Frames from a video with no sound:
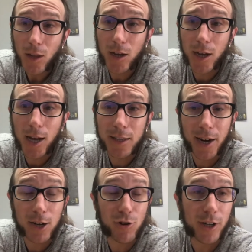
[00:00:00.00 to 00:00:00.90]
at the
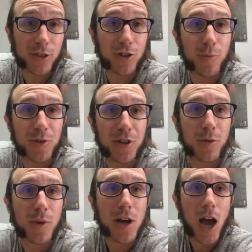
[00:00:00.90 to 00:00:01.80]
Natural History
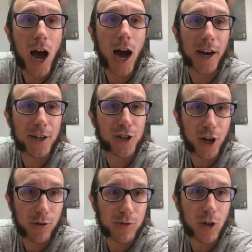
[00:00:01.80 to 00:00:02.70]
Museum, and it
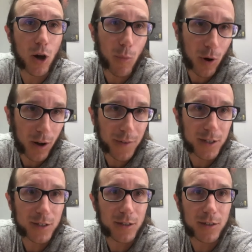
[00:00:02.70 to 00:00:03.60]
shows, among
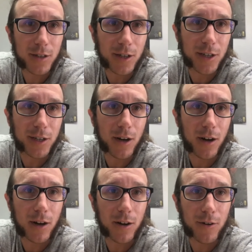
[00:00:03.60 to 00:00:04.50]
others, the
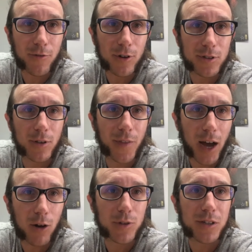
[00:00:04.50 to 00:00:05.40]
uh, fossil
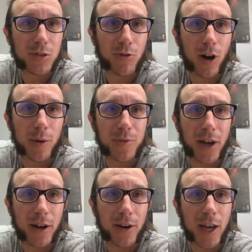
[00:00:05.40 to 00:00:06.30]
now described
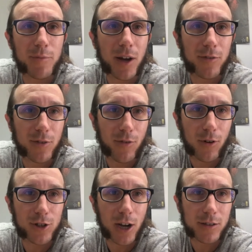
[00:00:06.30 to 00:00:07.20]
and named after
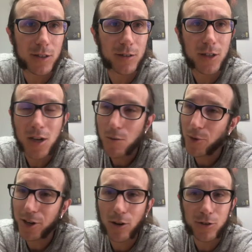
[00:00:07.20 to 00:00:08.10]
Floor Jansen.
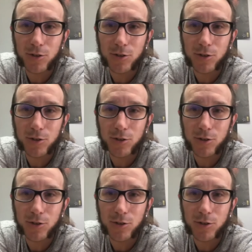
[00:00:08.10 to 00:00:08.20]
but it also